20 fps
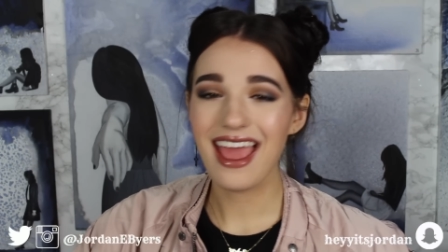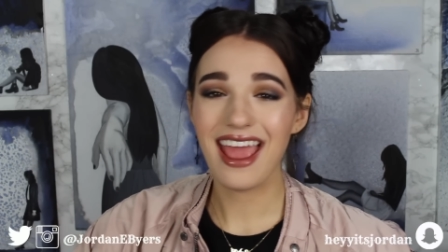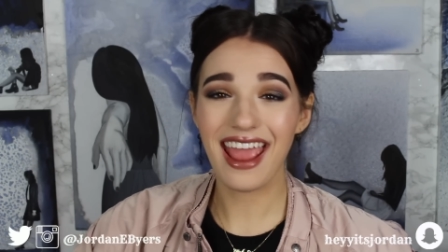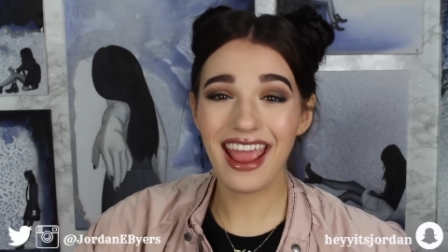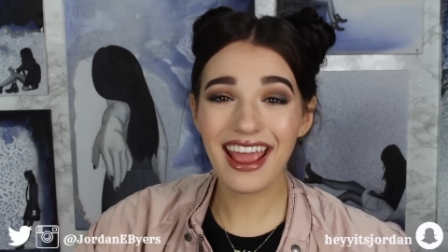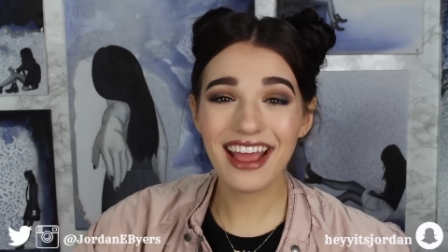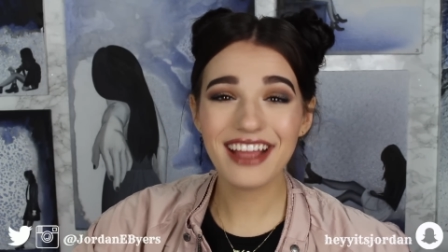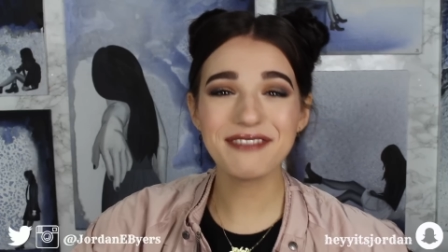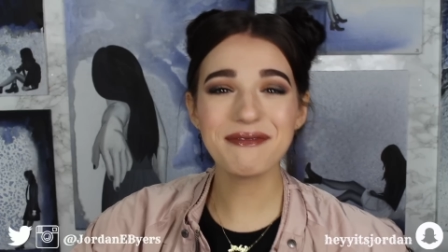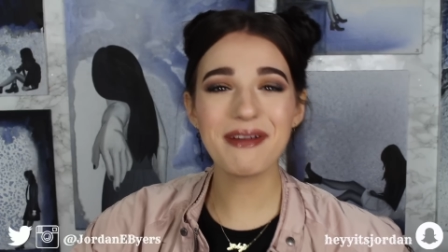
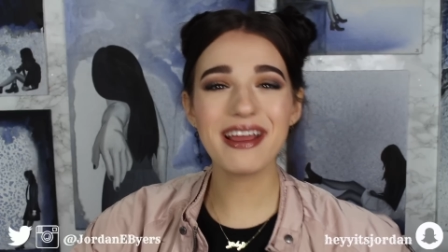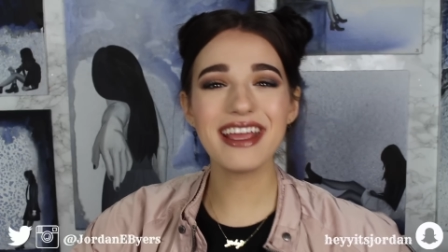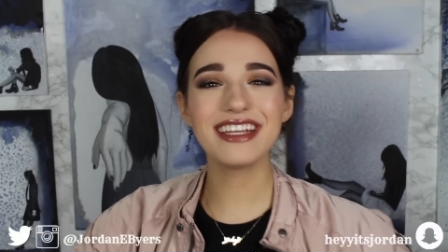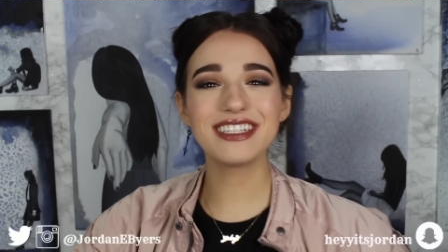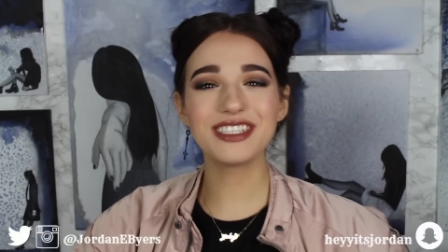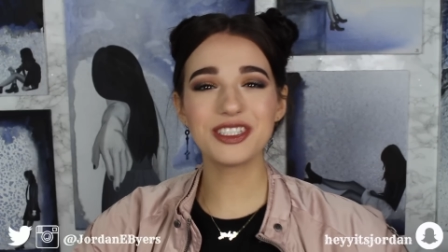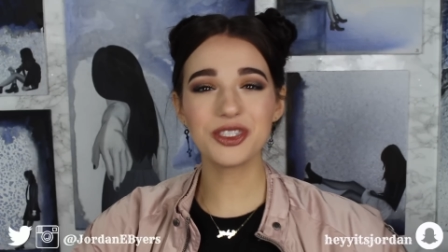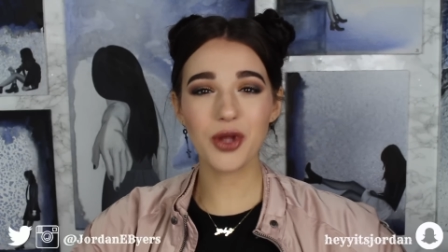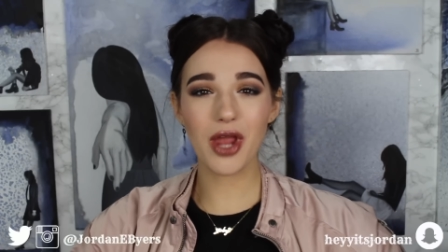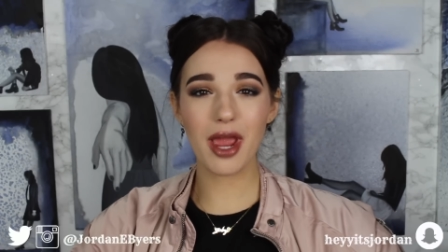And my
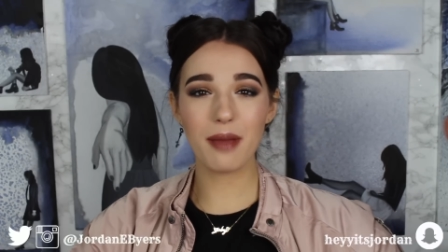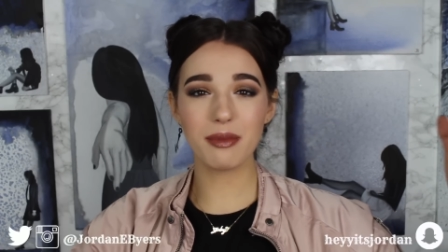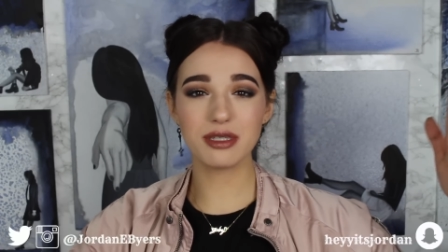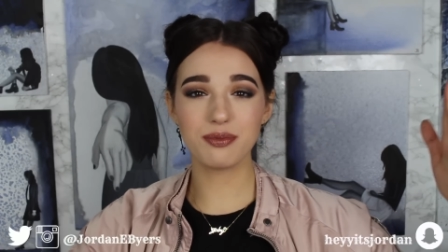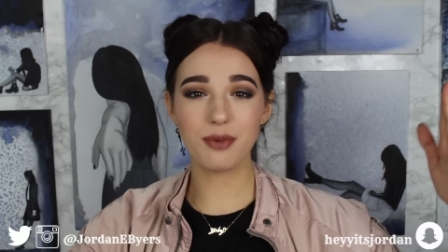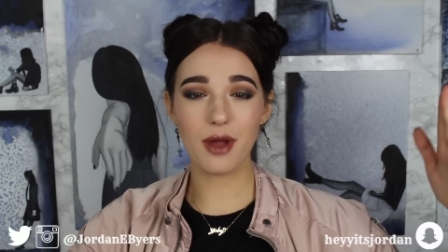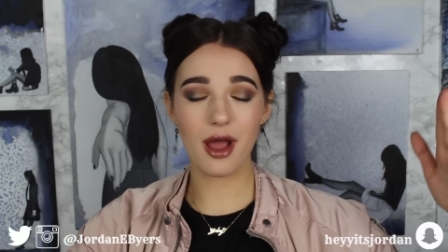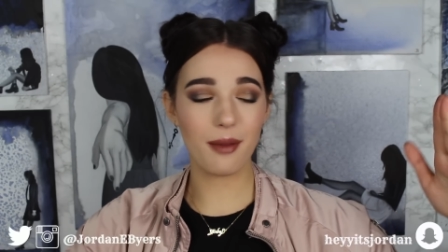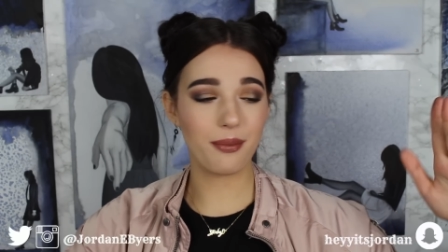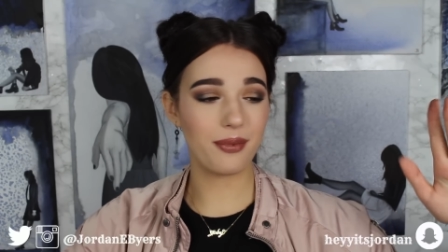Instagram is
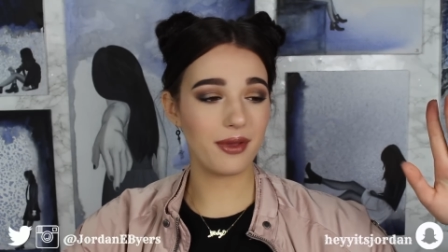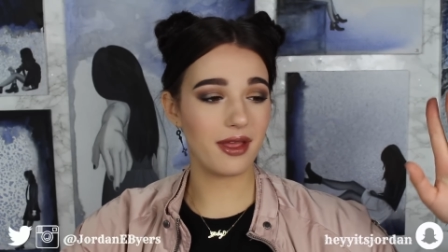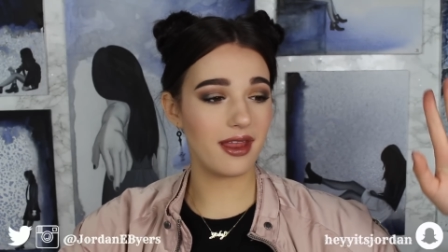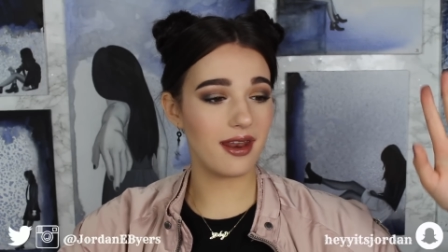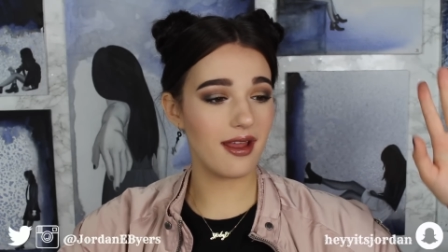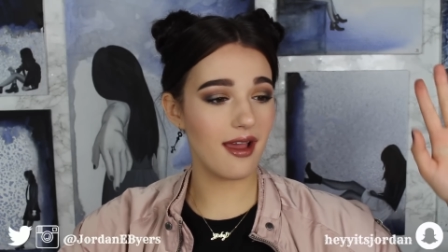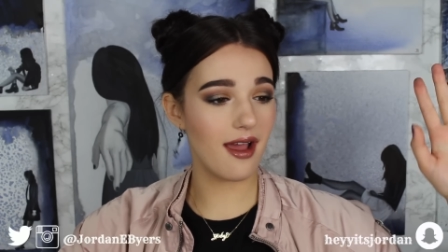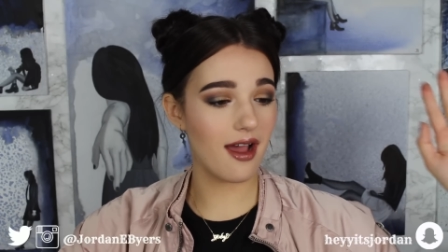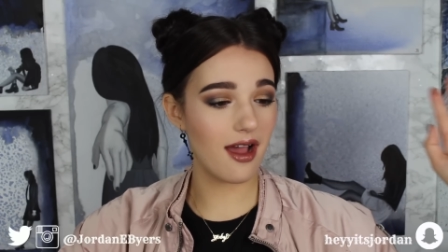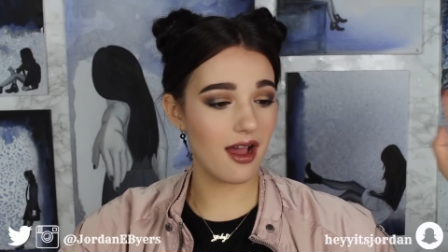
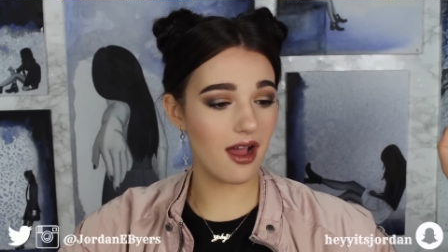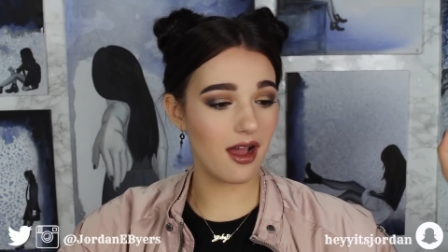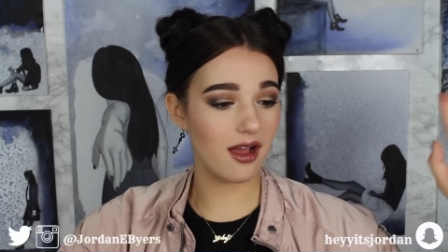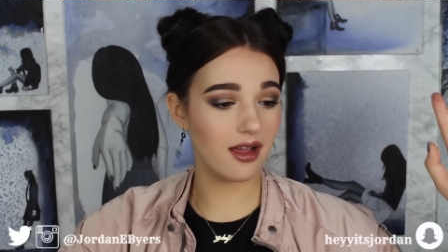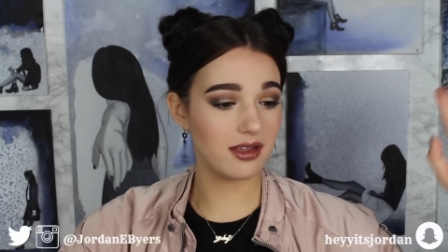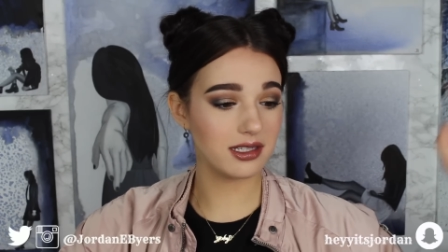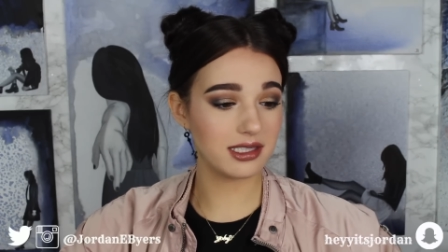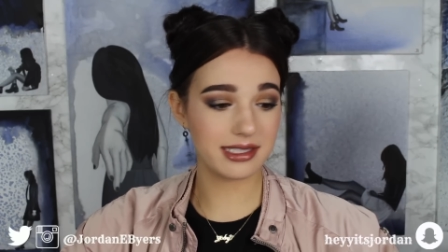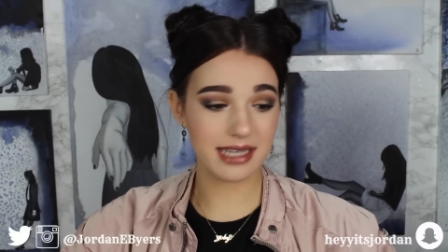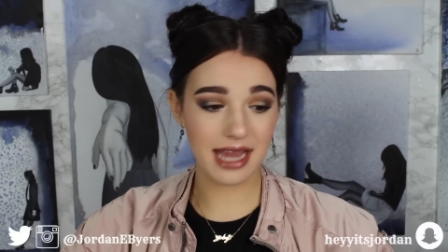poppin',
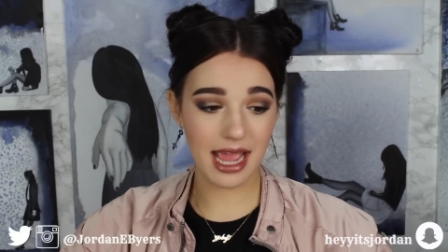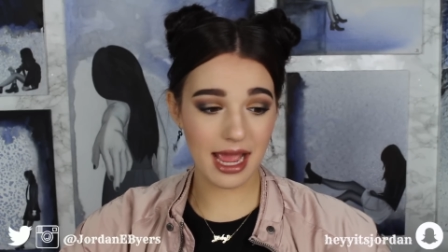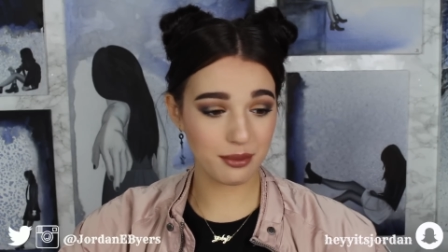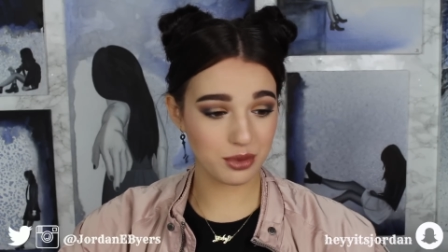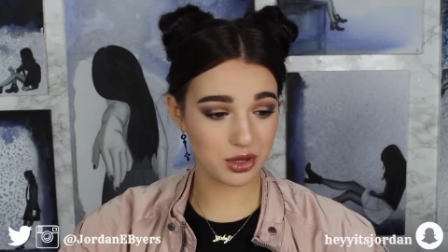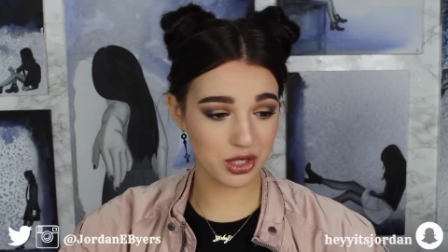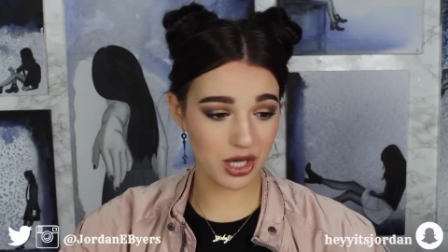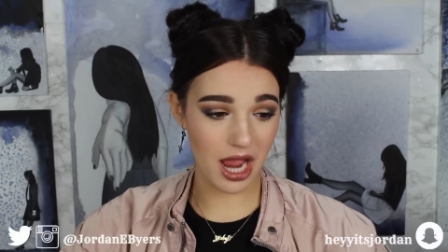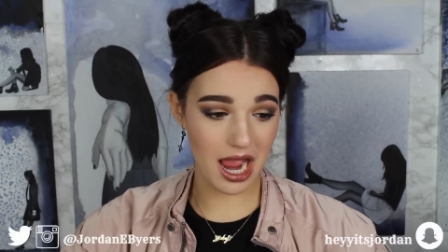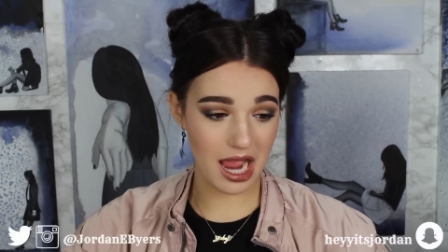
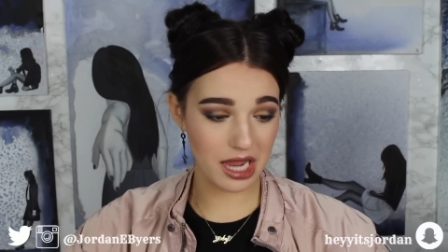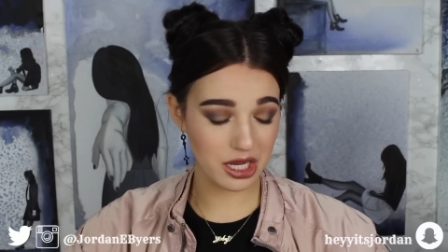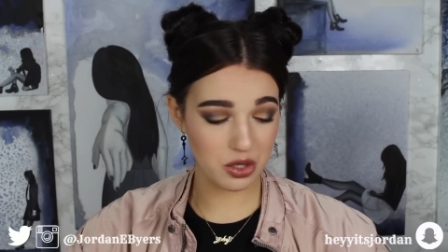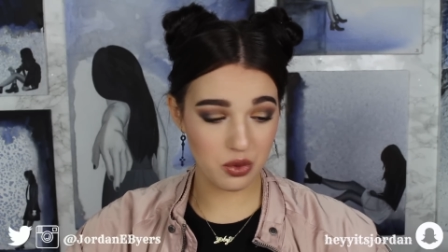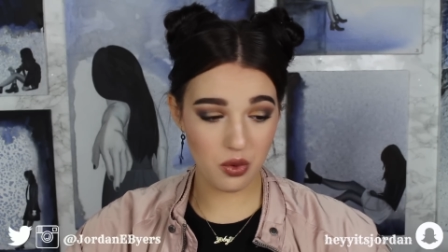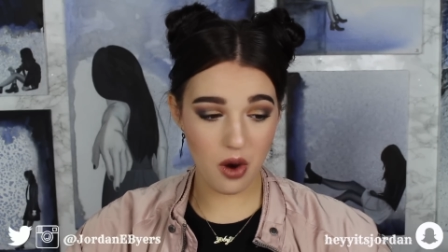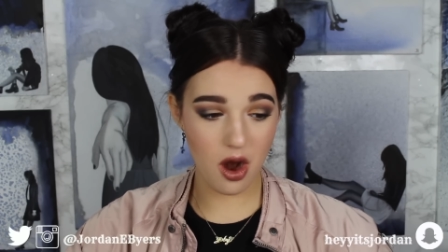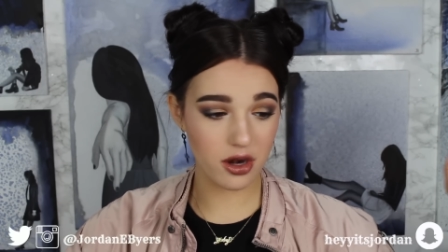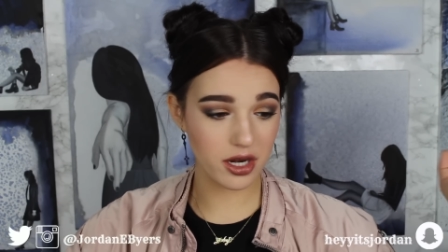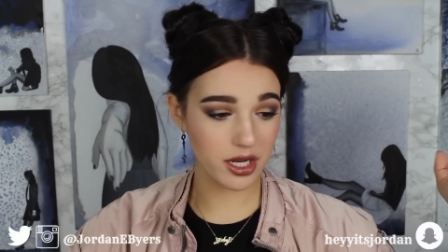Snapchat,
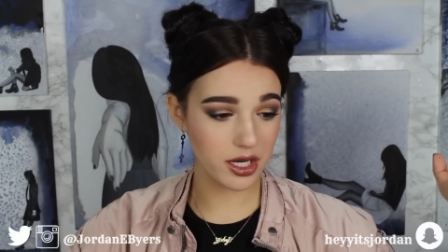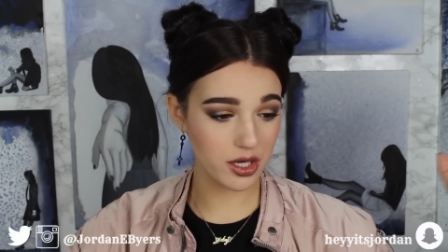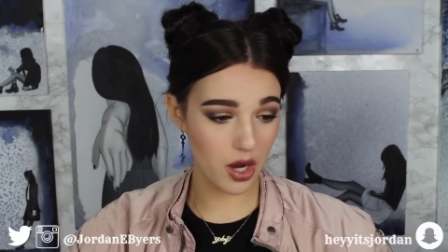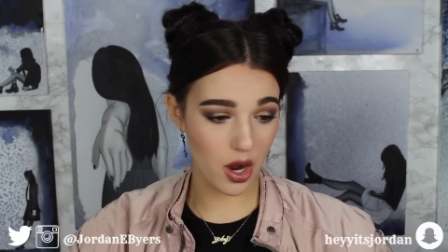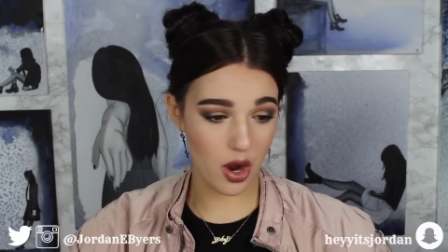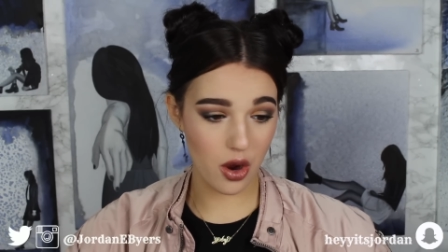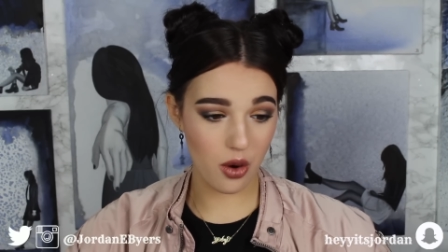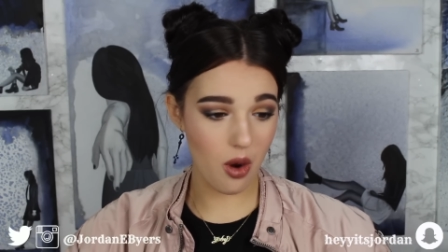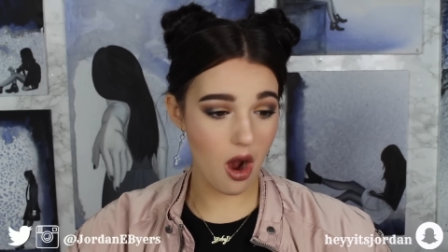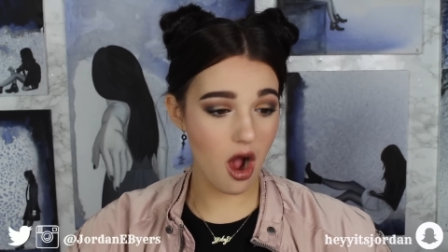you already
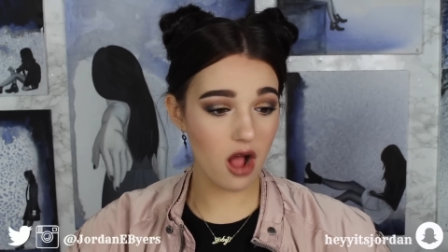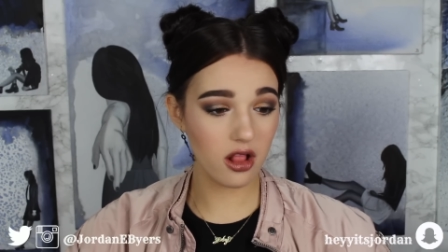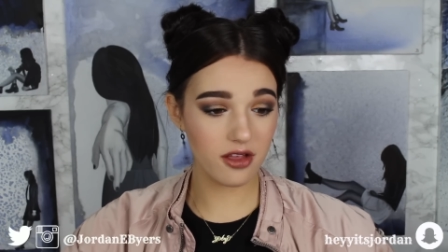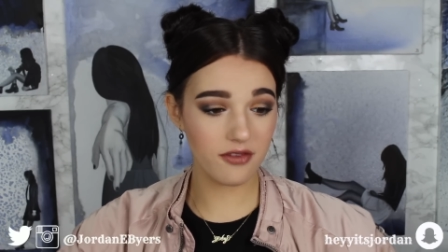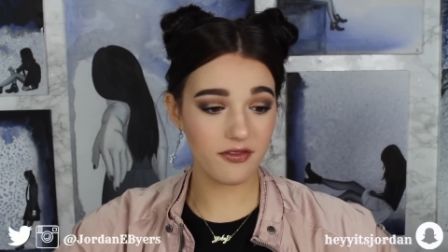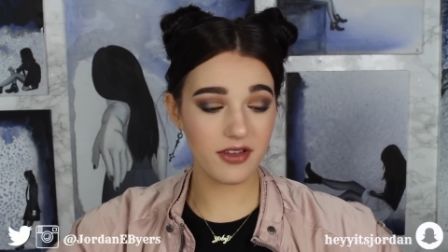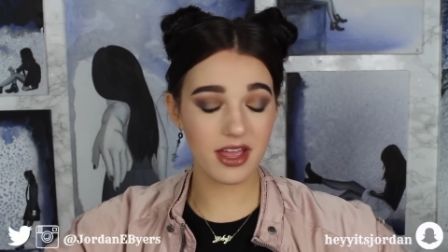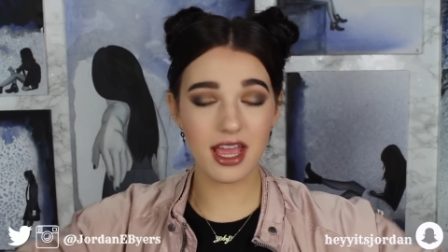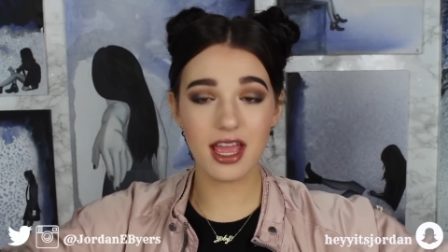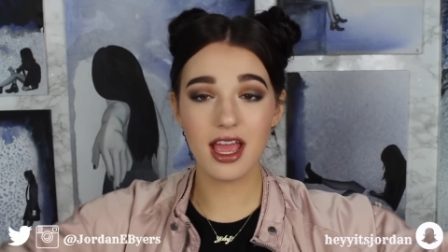know. All
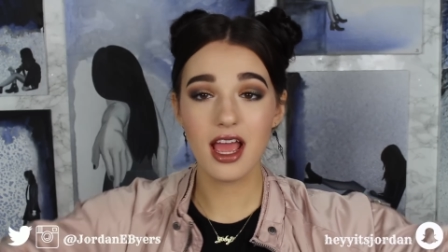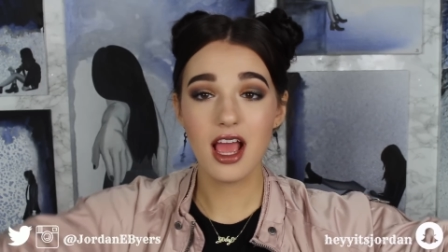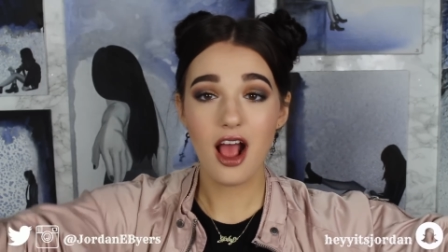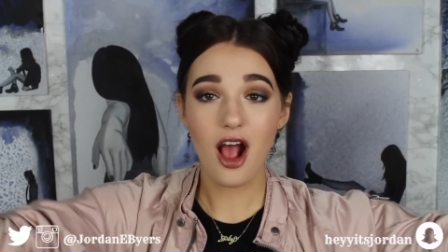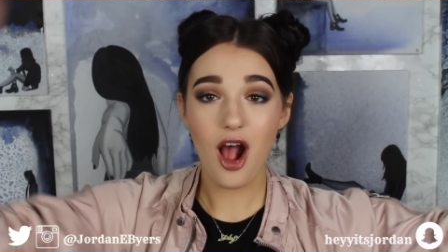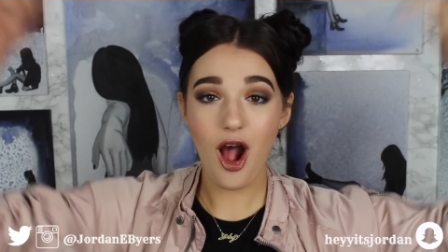of it.